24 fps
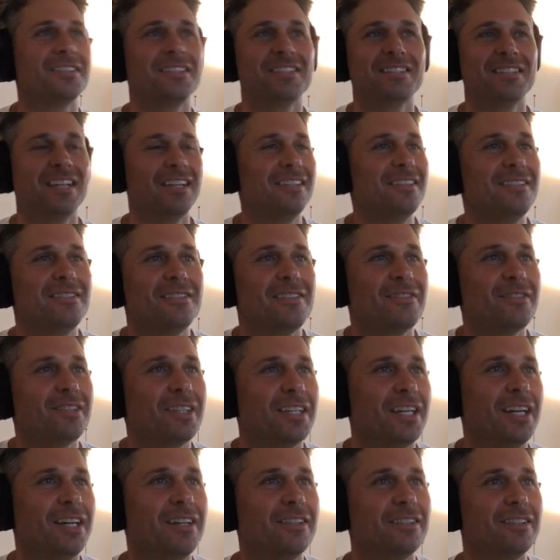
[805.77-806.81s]
That doesn't even
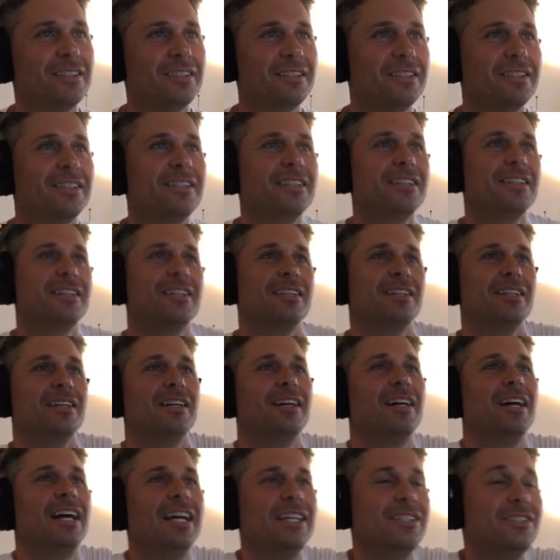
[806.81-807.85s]
count.
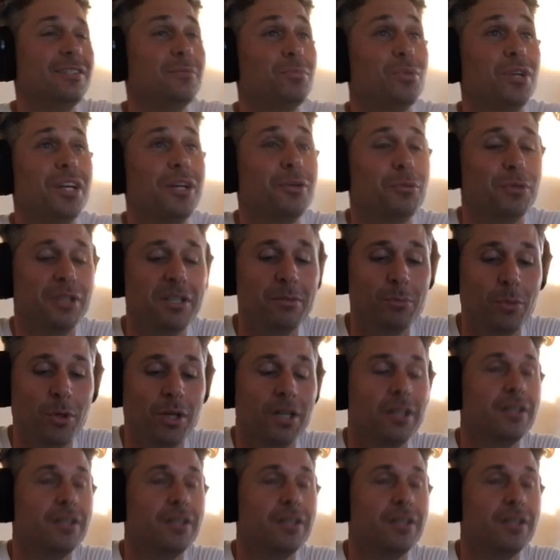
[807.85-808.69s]
I should probably read more.